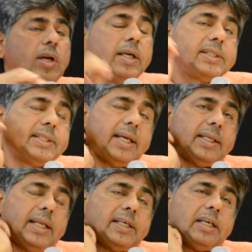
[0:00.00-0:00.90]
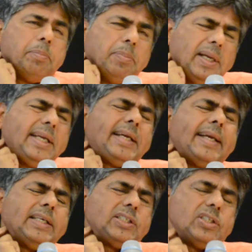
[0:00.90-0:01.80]
understand that in many
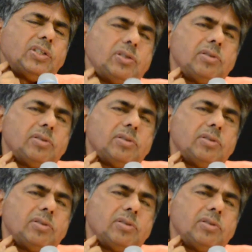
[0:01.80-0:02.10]
cases,